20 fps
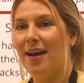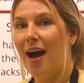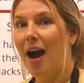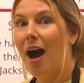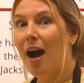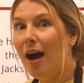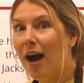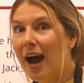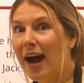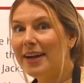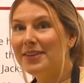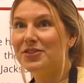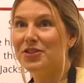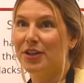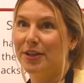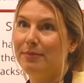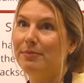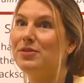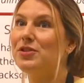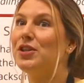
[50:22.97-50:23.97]
Ice
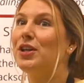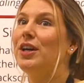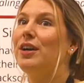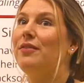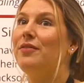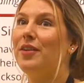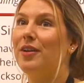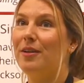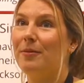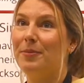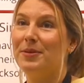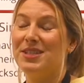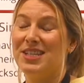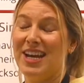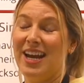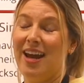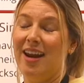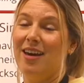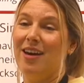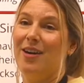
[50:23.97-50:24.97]
cream served in a
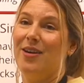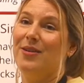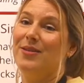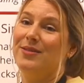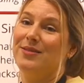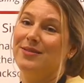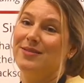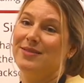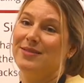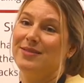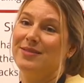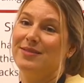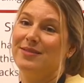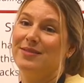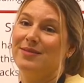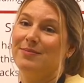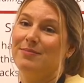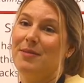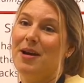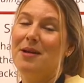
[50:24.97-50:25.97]
potato.
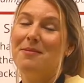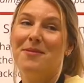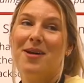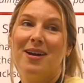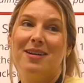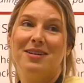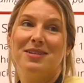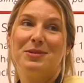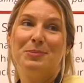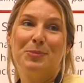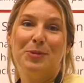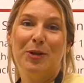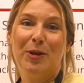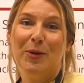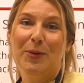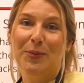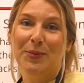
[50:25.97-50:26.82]
My mind is blown.